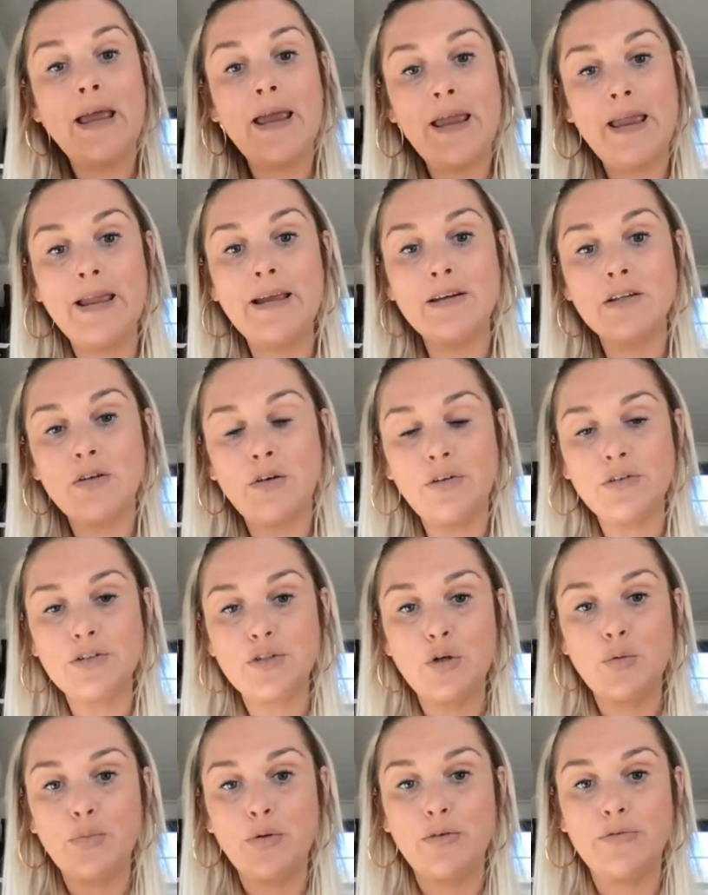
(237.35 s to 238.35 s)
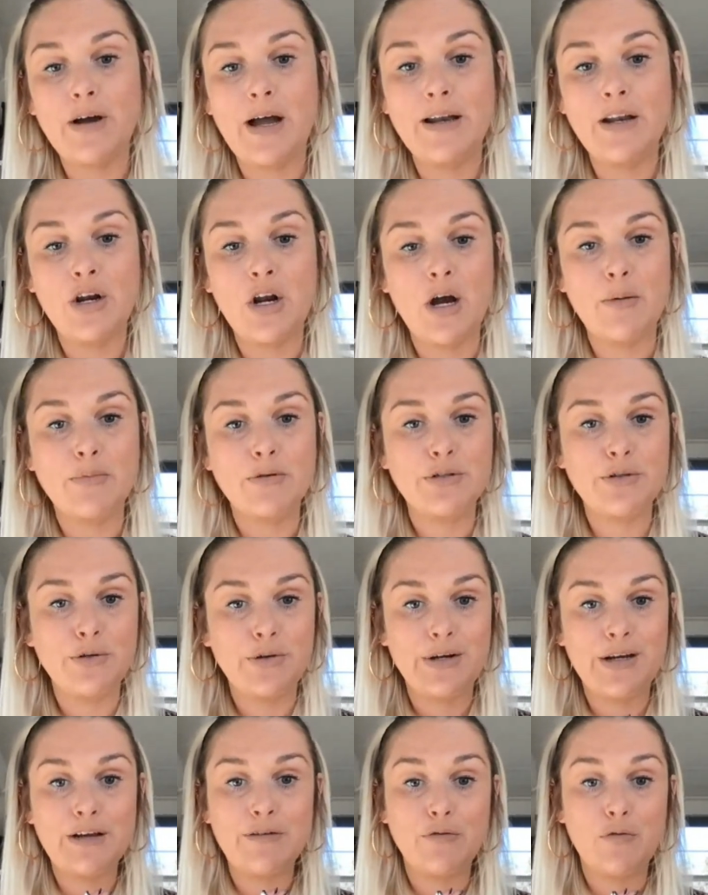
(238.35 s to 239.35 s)
and also provide an
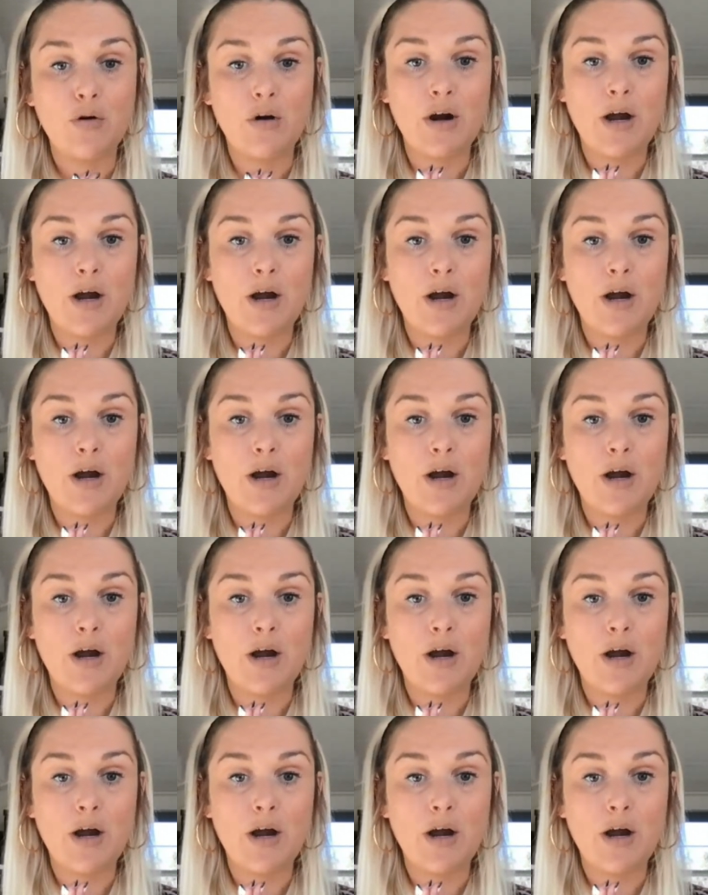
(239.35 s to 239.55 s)
opportunity for